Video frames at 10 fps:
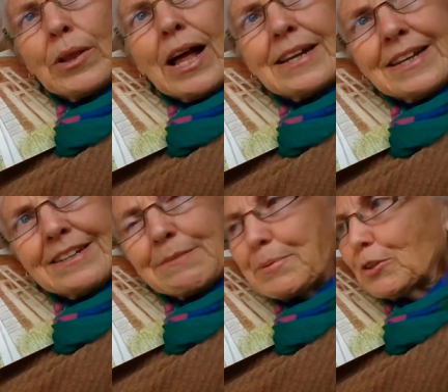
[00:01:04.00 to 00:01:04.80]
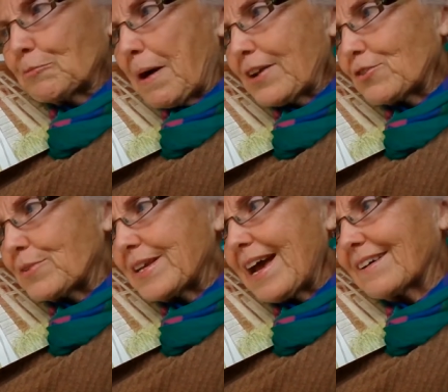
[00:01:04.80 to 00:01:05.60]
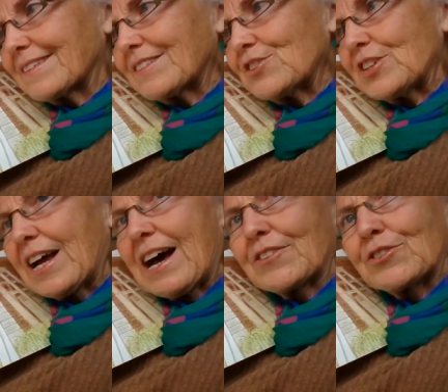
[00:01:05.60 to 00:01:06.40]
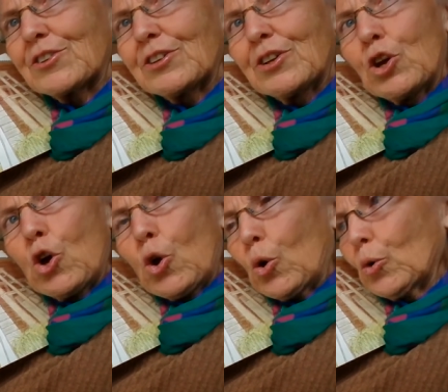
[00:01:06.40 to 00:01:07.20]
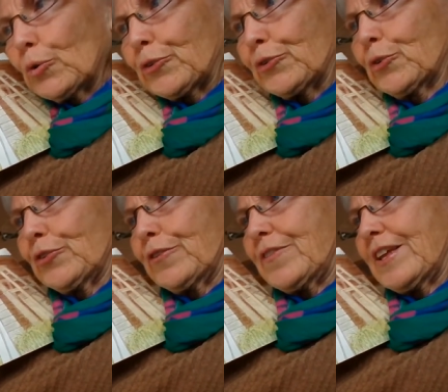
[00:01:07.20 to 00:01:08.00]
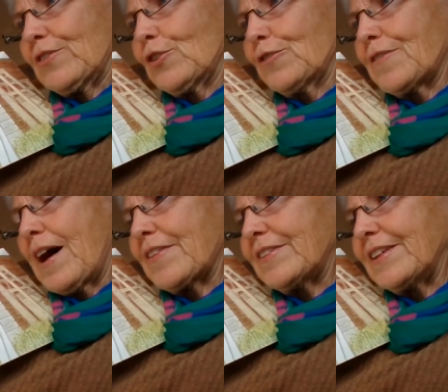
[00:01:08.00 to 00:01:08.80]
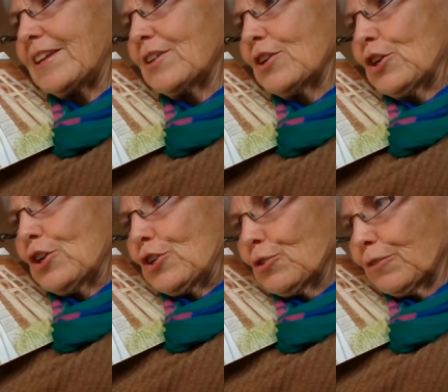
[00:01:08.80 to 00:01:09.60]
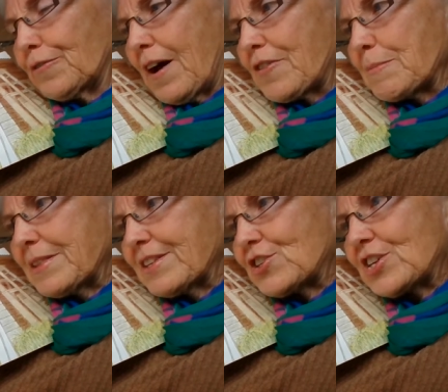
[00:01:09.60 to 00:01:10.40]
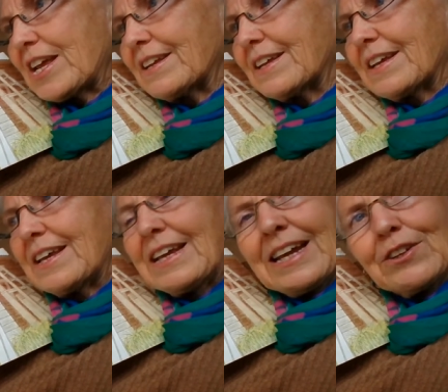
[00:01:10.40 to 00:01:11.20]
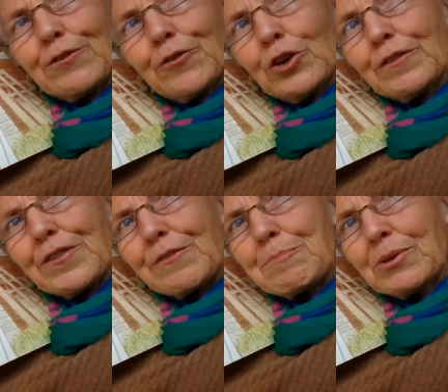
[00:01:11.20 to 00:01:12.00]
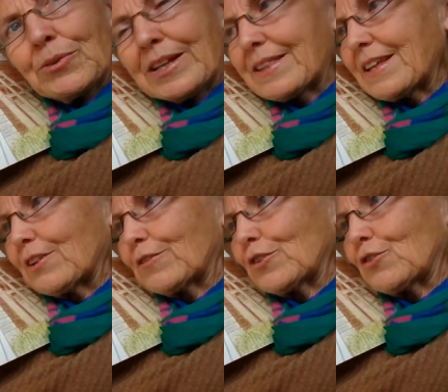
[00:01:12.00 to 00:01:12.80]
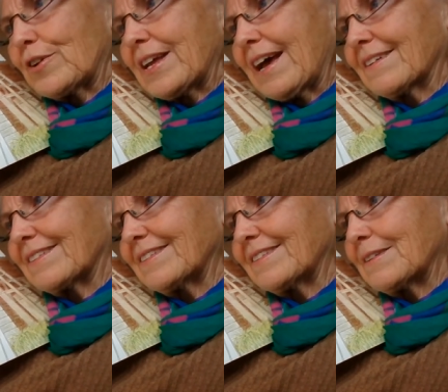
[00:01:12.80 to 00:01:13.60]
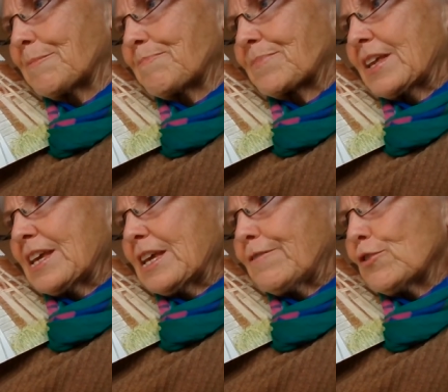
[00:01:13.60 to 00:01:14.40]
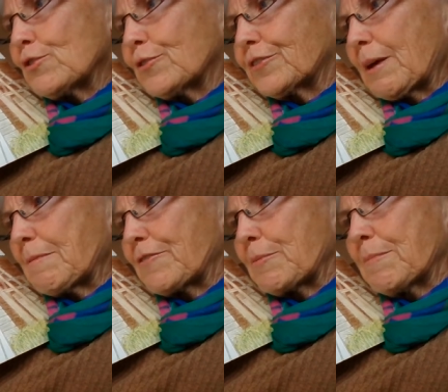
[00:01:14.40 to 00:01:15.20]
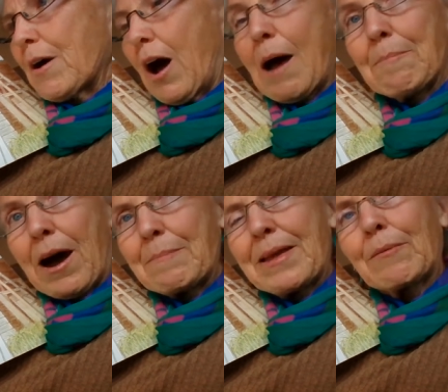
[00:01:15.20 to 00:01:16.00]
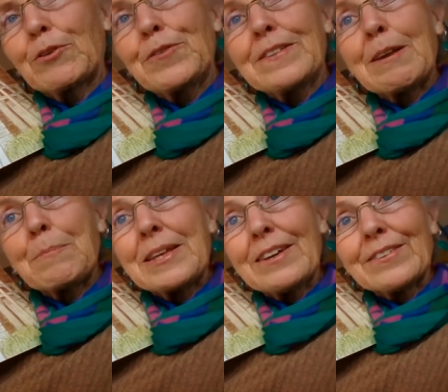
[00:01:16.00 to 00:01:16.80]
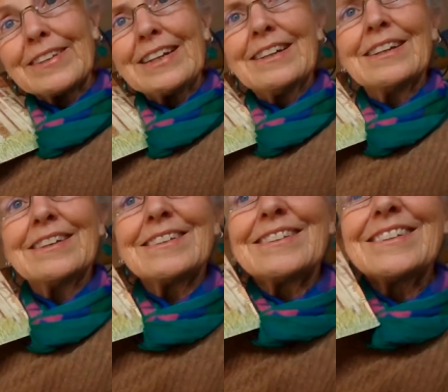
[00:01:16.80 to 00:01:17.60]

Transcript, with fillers: What will I need to build my tree house? she asked. All sorts of things, her father said. You'll find them in the shed. It's full of building things for tree houses. If you use some of them, I might be able to fit something else in.